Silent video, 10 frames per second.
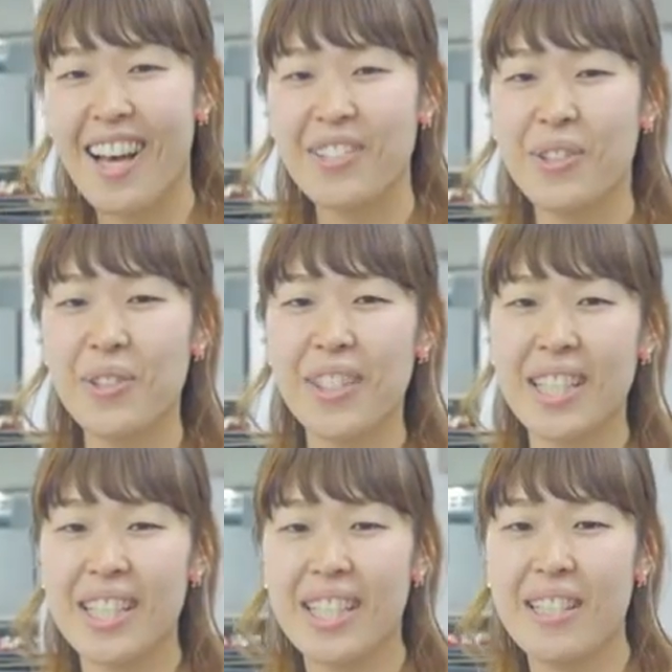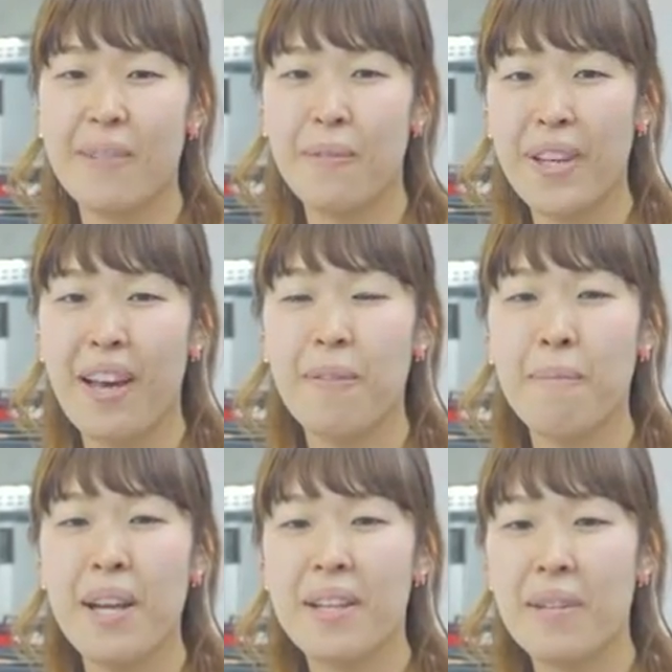As you can see, we have
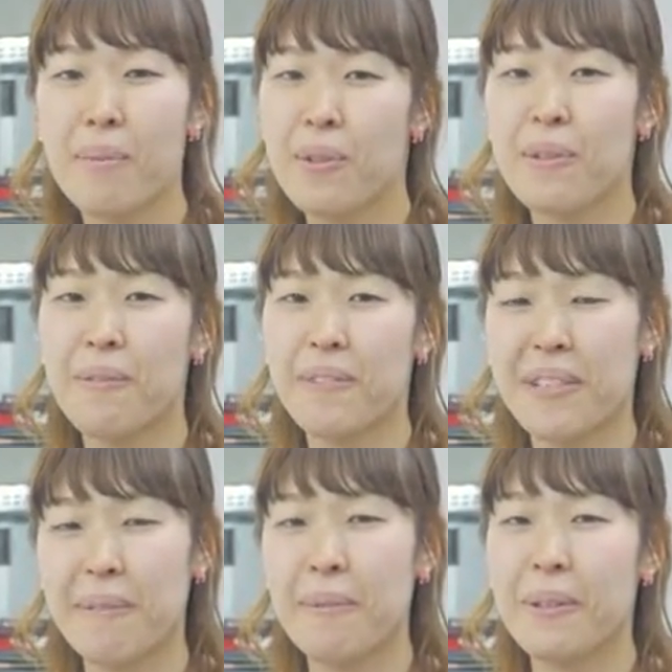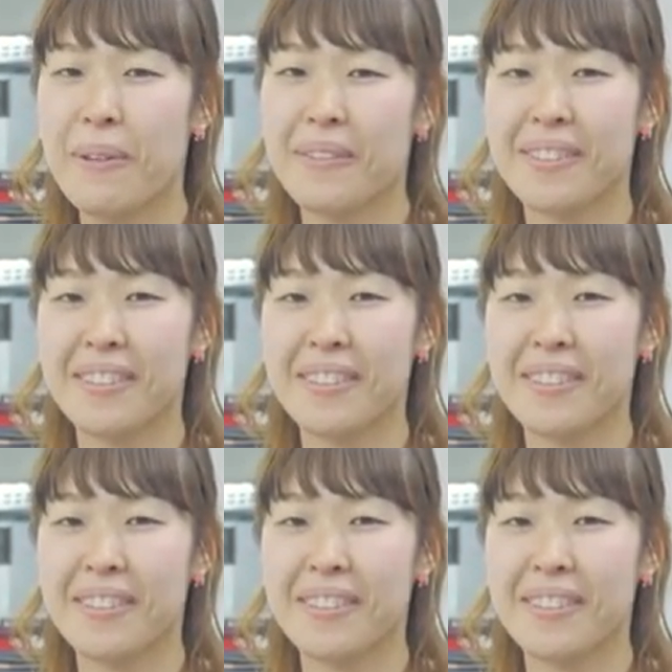many beautiful kimono.